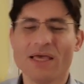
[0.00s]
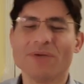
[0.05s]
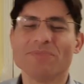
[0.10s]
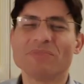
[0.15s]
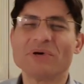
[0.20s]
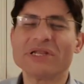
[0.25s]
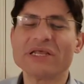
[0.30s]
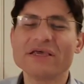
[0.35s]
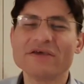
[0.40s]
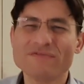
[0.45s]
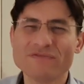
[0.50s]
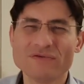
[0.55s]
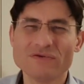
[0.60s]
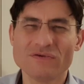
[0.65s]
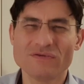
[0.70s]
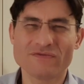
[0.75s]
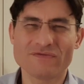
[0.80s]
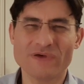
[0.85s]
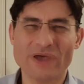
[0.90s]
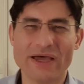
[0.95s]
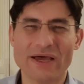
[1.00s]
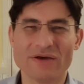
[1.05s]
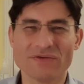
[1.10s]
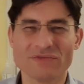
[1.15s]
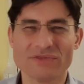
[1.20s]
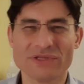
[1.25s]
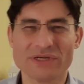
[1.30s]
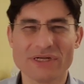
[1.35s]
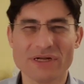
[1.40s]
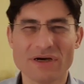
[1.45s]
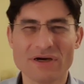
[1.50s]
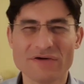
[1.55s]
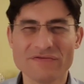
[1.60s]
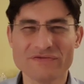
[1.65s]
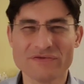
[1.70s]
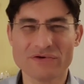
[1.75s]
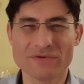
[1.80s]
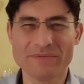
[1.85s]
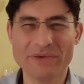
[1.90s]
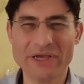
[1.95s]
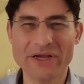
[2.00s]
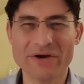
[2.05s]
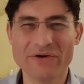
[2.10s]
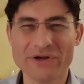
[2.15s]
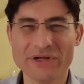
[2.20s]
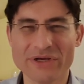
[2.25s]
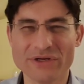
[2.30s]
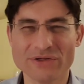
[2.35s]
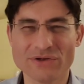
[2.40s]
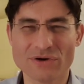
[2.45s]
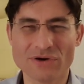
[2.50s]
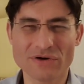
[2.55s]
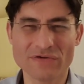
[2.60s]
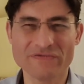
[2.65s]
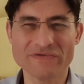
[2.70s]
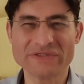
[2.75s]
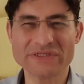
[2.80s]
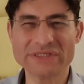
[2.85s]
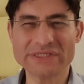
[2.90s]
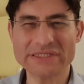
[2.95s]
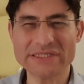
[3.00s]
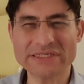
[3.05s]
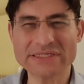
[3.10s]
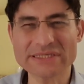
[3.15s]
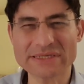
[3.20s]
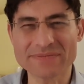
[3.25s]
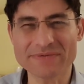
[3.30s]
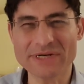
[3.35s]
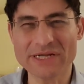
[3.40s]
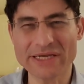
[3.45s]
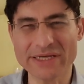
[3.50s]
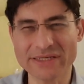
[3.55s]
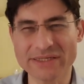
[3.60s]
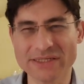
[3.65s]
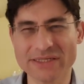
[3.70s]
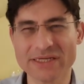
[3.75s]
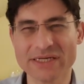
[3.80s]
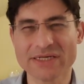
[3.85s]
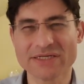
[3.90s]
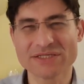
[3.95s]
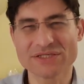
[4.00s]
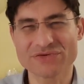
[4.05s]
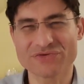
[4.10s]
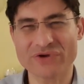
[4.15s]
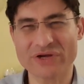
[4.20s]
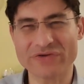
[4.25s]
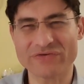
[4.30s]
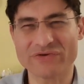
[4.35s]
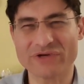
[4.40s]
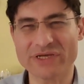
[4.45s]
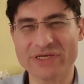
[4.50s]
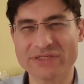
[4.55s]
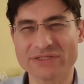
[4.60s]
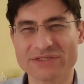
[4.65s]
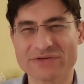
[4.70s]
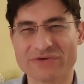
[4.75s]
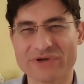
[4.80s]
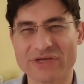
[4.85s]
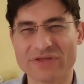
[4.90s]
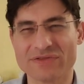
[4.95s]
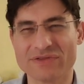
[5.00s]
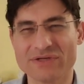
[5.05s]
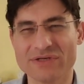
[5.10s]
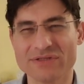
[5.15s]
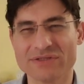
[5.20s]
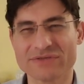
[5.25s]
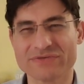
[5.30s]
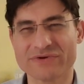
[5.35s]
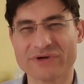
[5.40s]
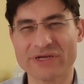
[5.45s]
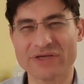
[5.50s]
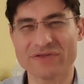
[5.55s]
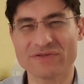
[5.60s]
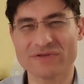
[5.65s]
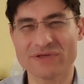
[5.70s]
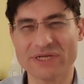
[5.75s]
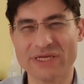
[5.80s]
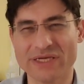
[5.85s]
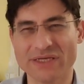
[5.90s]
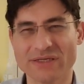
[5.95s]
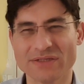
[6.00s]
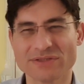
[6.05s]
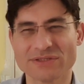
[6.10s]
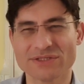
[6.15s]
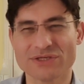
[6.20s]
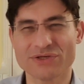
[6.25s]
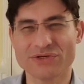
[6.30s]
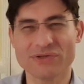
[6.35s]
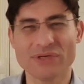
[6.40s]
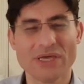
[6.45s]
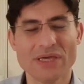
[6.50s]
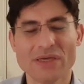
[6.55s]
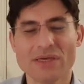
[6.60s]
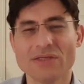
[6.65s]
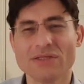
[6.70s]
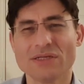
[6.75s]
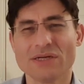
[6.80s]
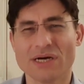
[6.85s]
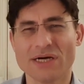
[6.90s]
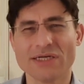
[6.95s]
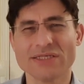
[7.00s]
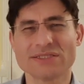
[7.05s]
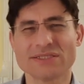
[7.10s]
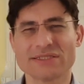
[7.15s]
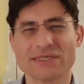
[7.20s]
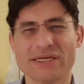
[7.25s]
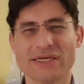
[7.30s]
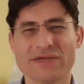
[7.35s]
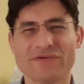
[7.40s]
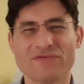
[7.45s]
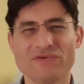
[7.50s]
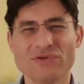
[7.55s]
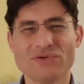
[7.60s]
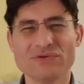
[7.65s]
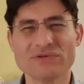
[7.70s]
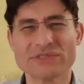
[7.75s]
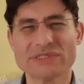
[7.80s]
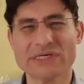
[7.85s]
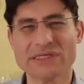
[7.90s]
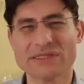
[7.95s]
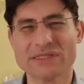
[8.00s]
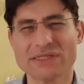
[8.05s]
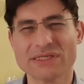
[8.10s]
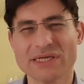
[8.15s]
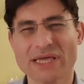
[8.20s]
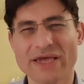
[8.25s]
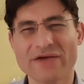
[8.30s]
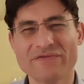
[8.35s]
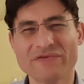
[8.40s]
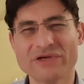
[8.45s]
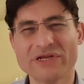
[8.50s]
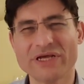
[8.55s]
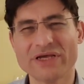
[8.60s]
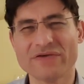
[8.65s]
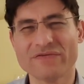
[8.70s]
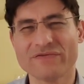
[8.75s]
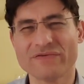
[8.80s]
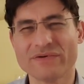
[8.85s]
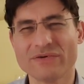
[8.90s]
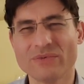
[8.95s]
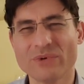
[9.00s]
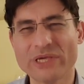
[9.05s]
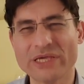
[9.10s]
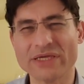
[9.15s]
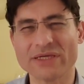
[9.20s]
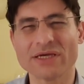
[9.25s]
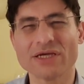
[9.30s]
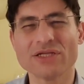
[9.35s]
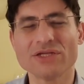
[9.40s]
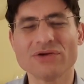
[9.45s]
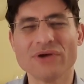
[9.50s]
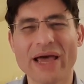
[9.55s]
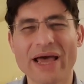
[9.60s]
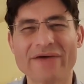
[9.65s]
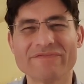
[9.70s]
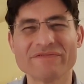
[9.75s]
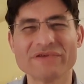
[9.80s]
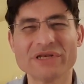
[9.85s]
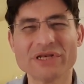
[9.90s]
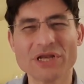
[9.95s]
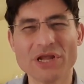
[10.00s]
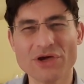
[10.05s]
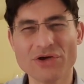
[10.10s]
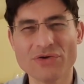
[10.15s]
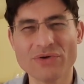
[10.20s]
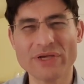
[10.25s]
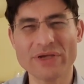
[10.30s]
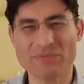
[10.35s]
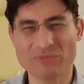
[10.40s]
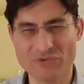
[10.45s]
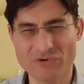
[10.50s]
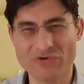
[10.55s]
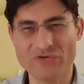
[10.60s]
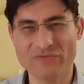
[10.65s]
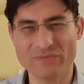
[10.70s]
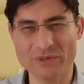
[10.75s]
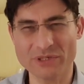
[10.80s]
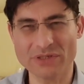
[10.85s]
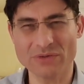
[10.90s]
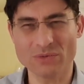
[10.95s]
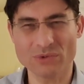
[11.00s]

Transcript: But if you found that after a period of disciplined stretching and strengthening, so I'd say if you do something every day for a week and you have no improvement